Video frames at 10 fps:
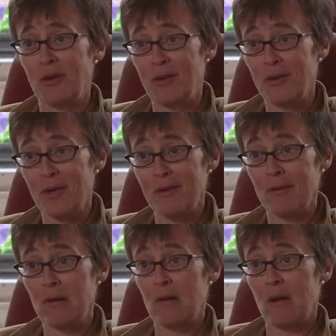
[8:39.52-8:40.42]

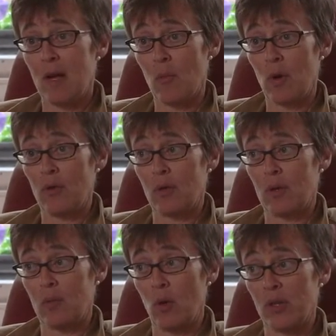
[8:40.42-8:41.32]
Union. And what,
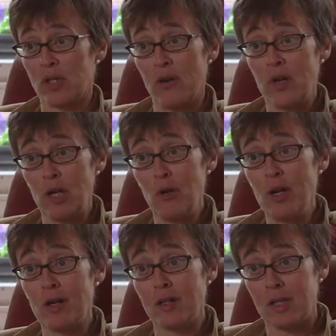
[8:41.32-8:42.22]
and what the Soviet
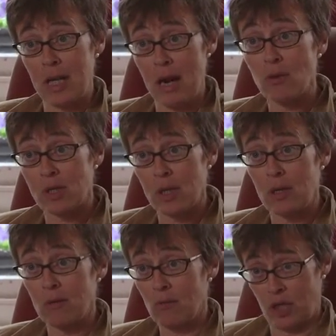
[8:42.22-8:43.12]
Union is
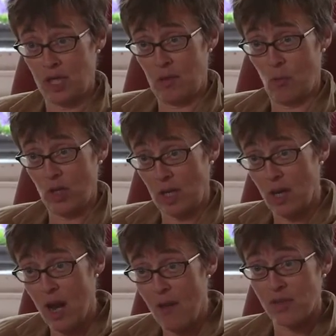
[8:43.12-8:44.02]
denouncing, which it, what it
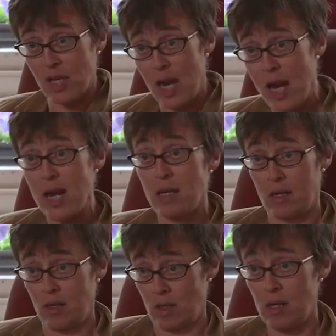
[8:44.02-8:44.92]
loves to hate,
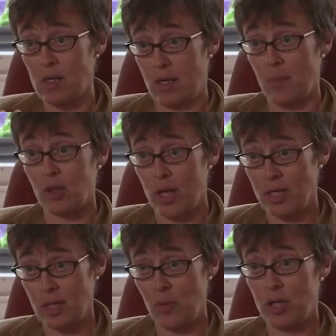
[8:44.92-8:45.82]
is, is
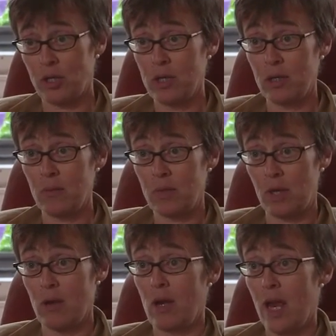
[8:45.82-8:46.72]
abstract expressionism.
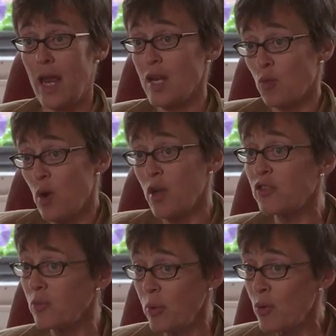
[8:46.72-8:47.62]
So it's worth
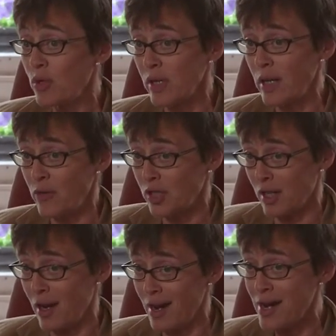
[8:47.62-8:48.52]
supporting in the
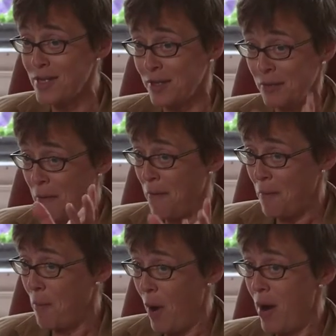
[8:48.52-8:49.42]
CIA's
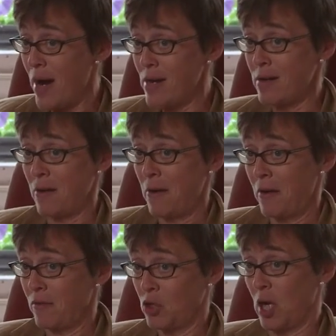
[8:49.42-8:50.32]
mind
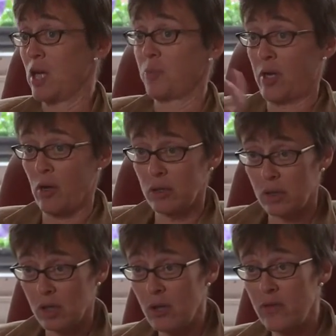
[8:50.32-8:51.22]
just because
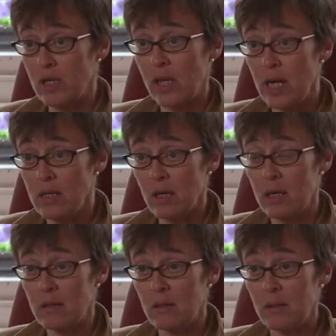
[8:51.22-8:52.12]
the Soviets hate
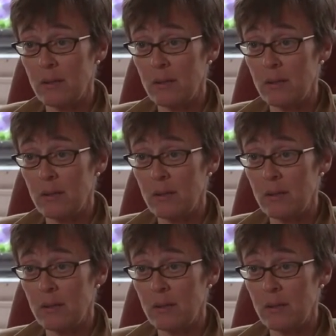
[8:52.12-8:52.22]
it